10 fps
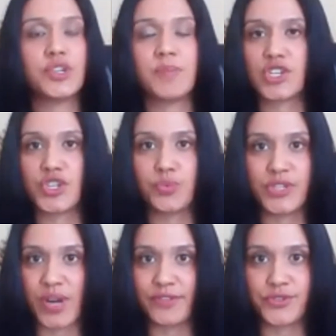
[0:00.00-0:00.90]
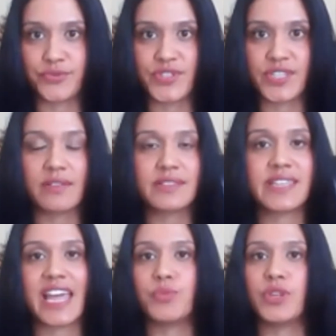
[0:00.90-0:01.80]
to make sure we drive to results,
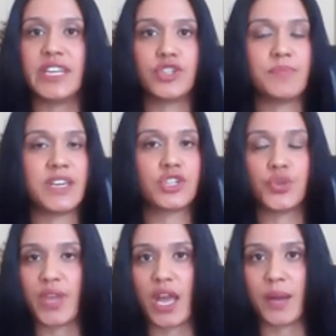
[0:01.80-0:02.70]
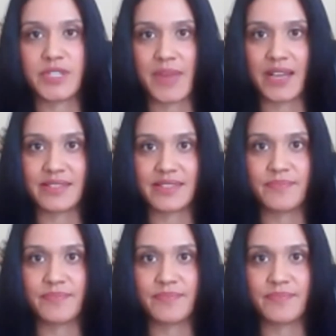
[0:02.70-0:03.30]
and we need to make sure we optimize.